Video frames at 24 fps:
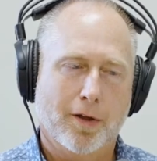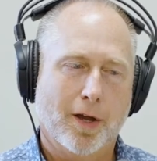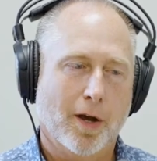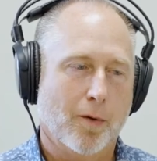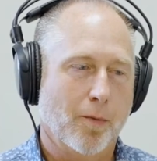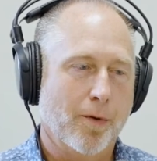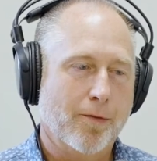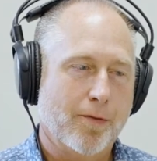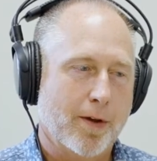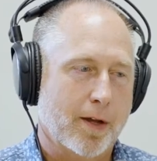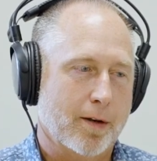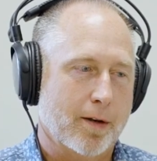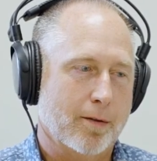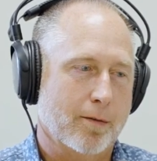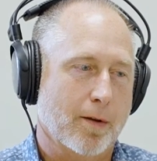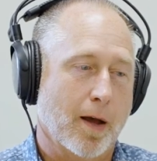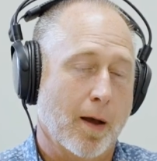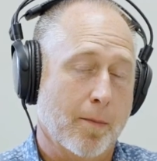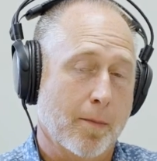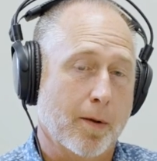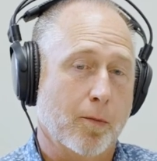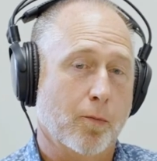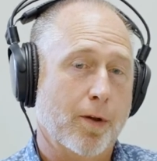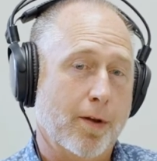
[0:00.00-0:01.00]
yeah.
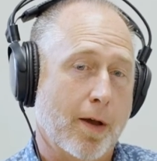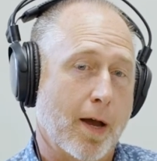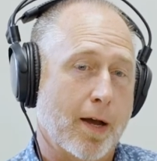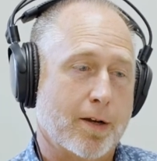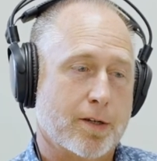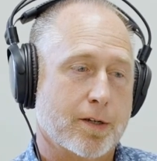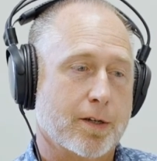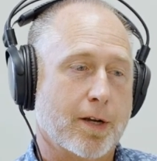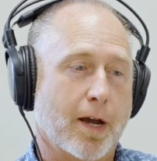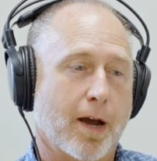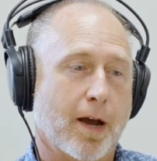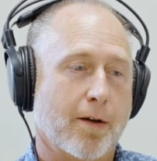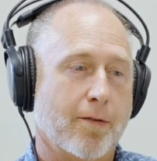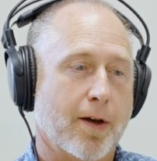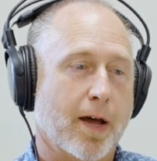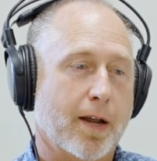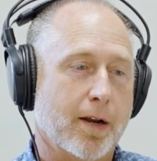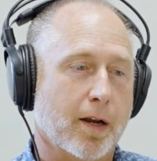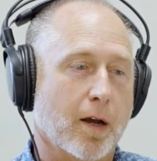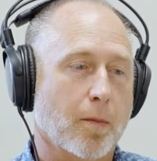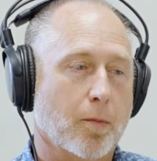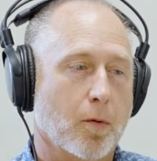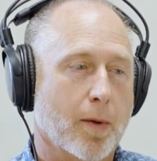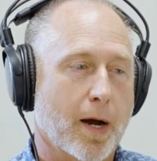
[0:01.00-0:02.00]
We actually have had a
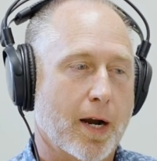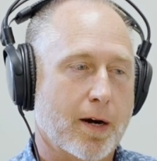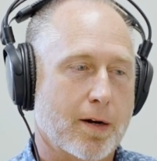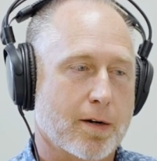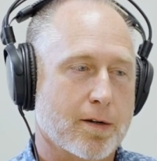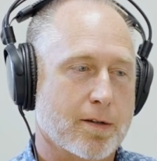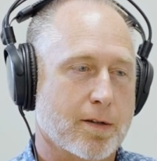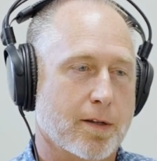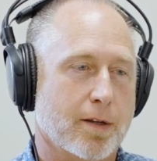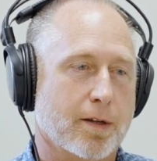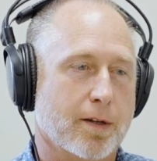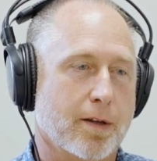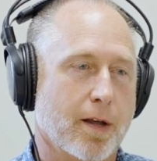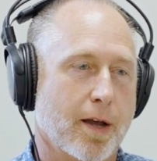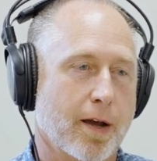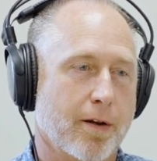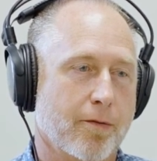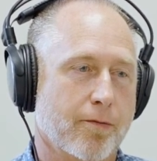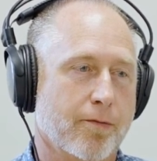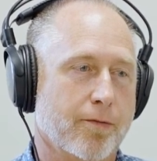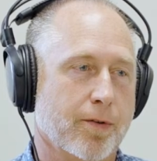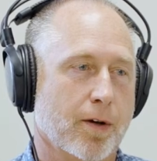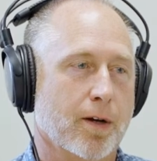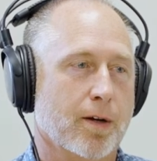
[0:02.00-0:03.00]
couple buyers that have
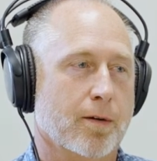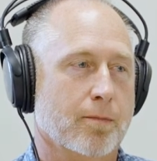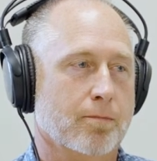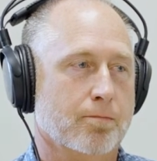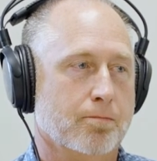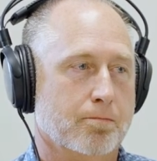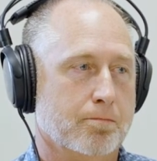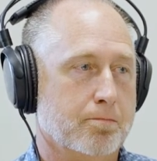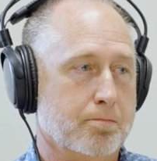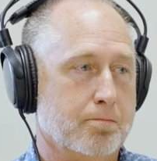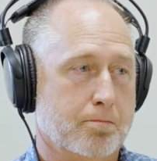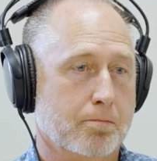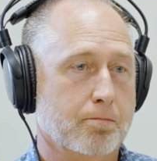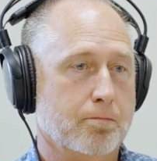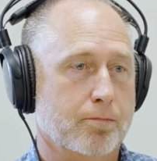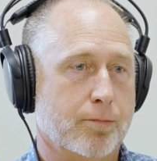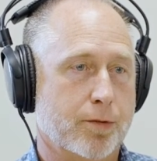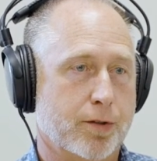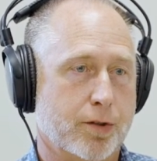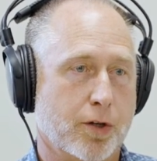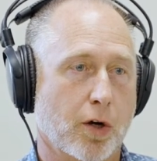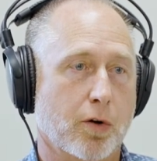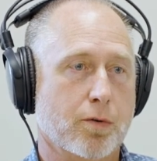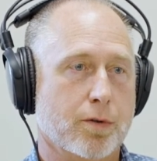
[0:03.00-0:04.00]

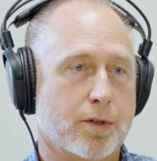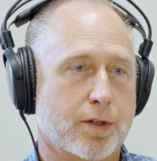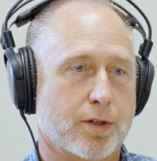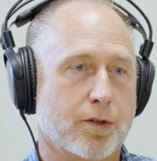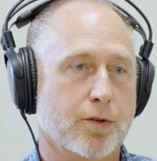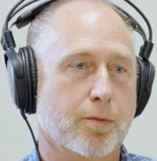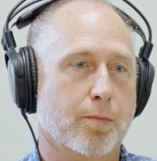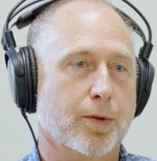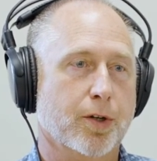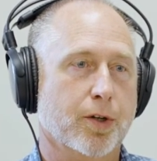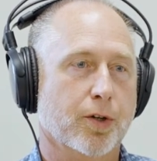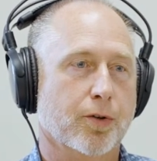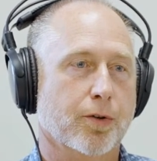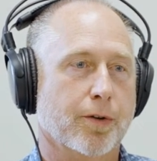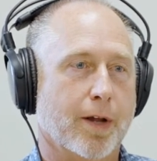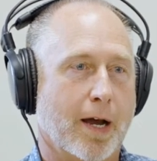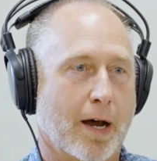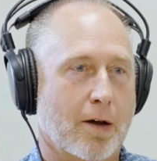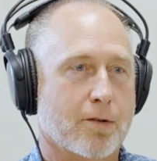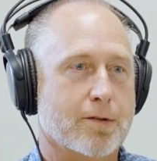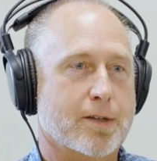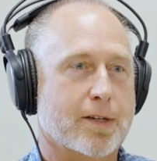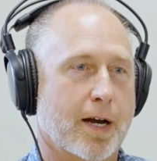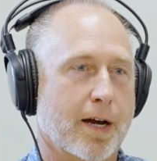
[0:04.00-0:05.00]
chose to build
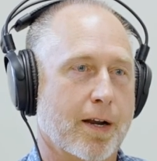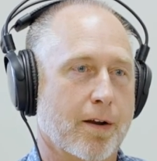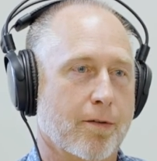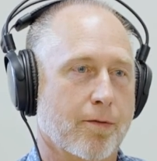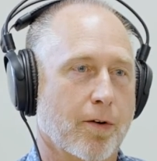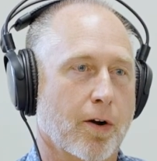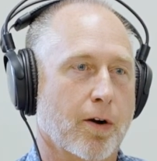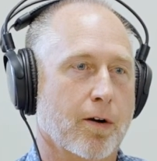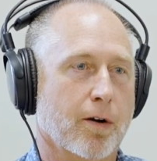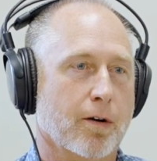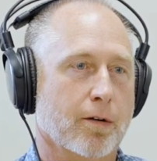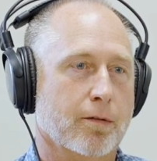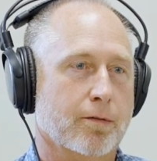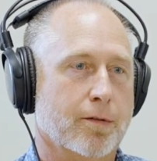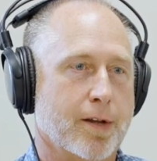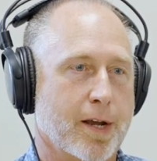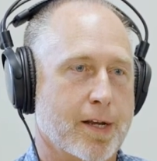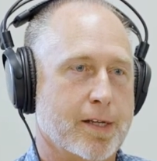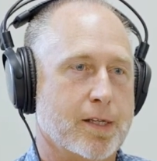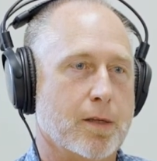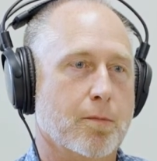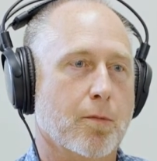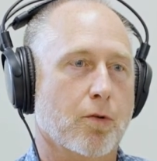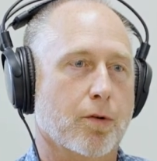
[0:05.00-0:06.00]
outside of our
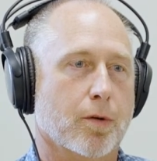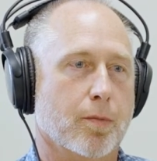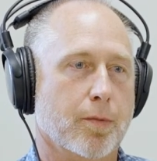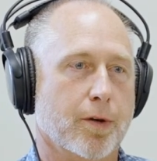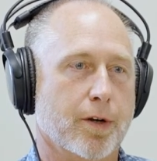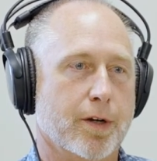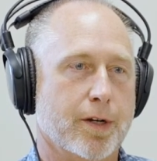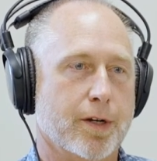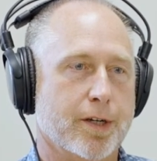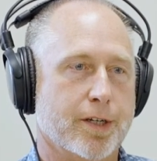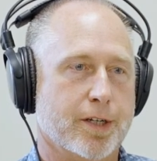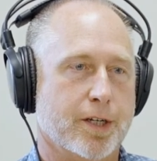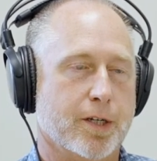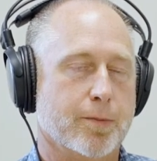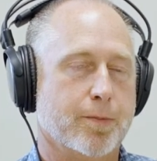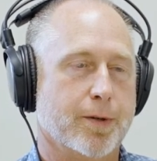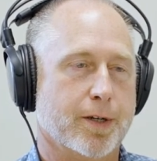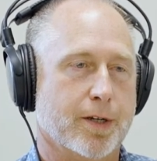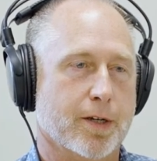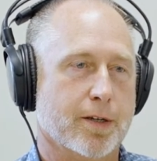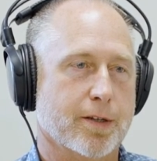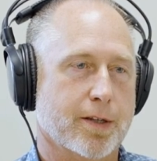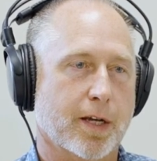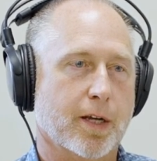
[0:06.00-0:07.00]
KCMO communities just
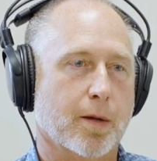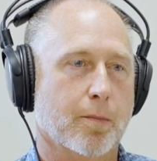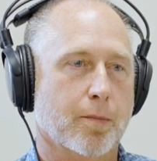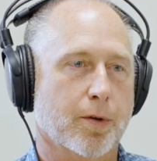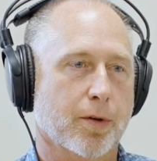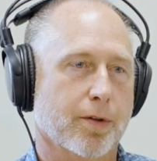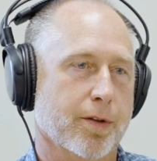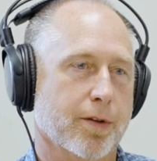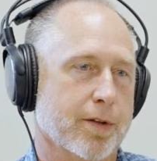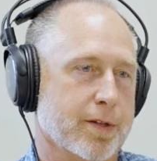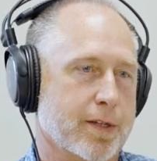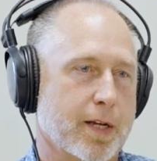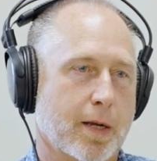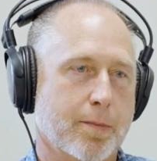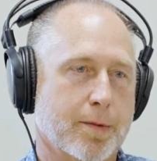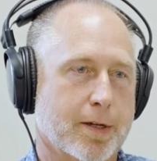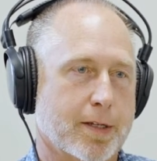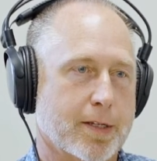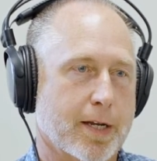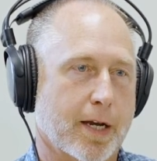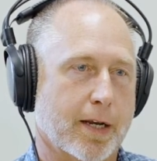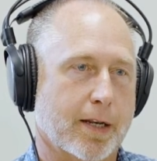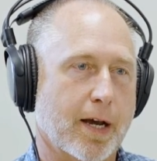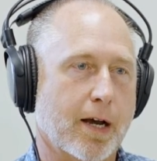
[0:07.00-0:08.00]
because they can build the same
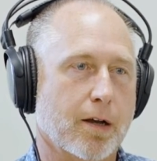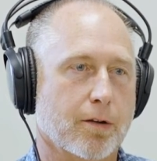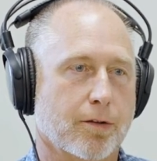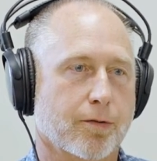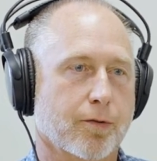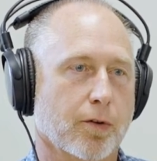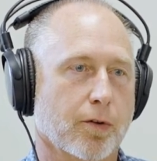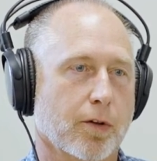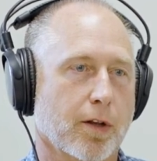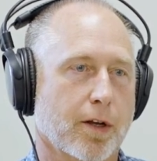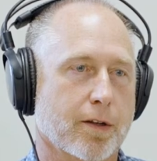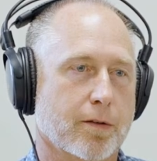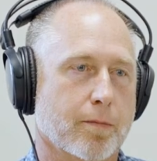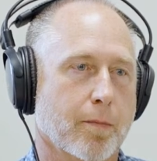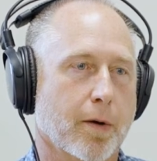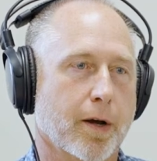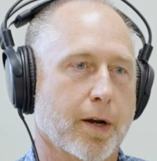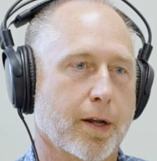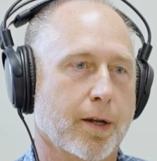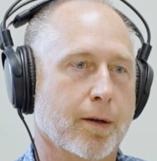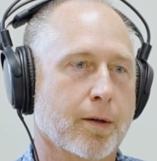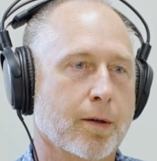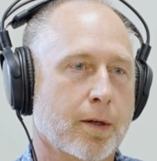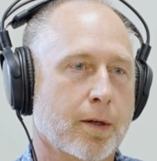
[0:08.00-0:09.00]
exact house for less money.